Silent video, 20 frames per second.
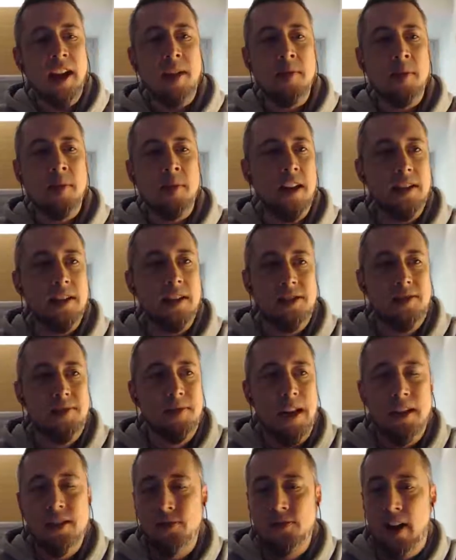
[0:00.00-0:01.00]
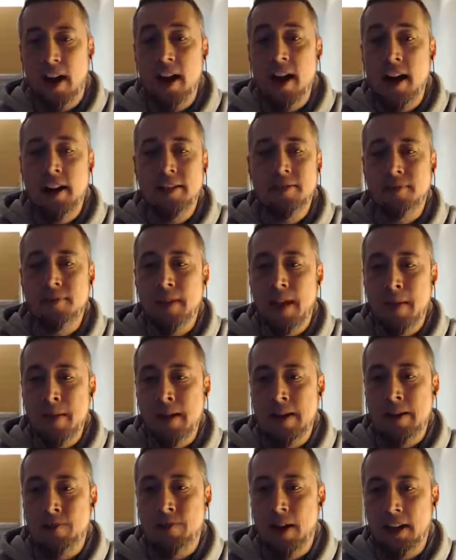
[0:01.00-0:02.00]
I mean it's it's fine. I
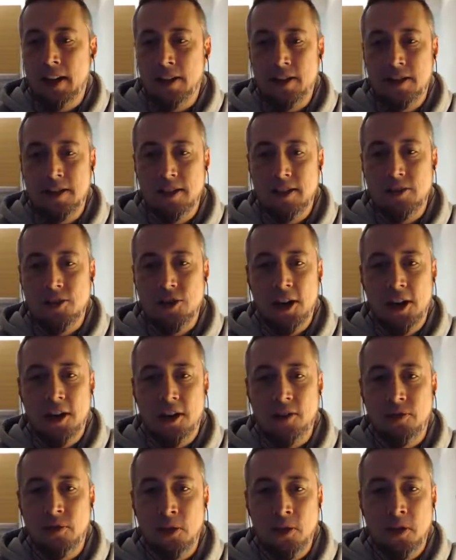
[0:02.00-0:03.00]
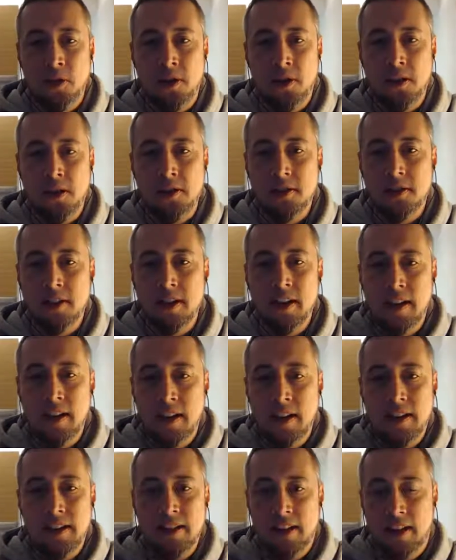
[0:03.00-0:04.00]
mean I can see drinking a few of these.
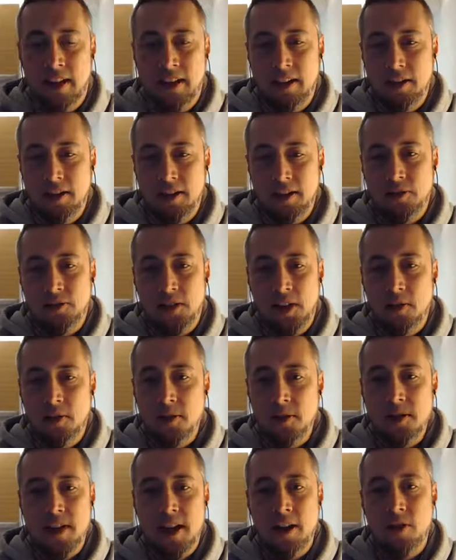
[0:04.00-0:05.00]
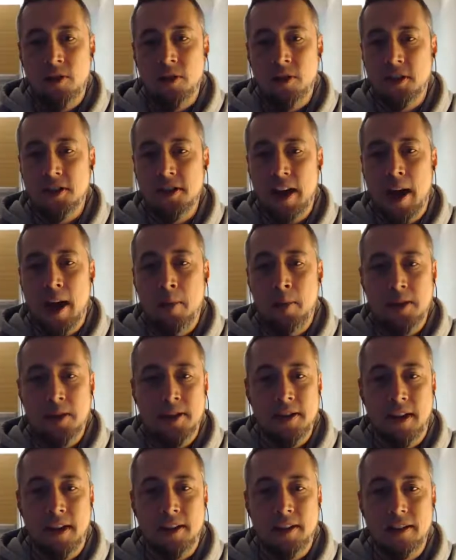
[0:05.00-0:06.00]
I, the flavor's not over the top. It's
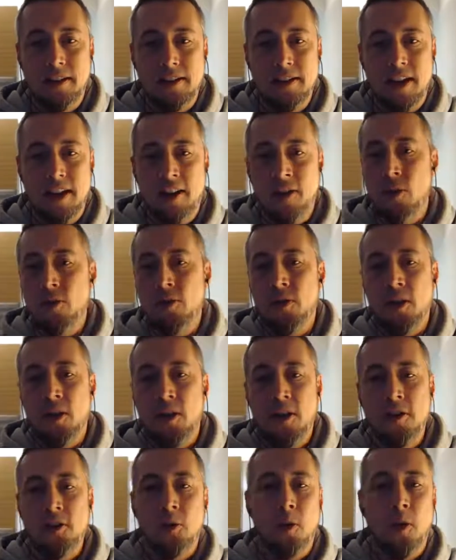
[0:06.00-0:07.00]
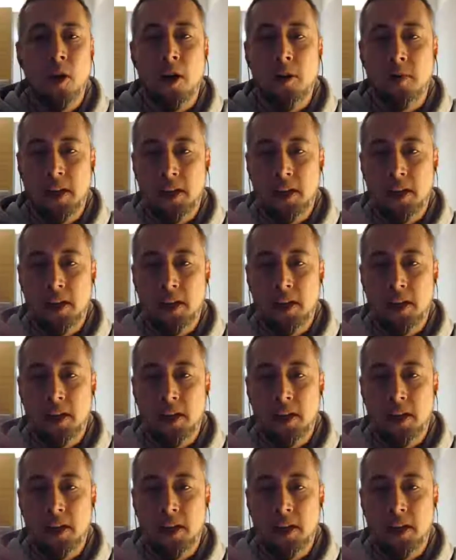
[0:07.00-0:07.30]
not it's not over or underwhelming.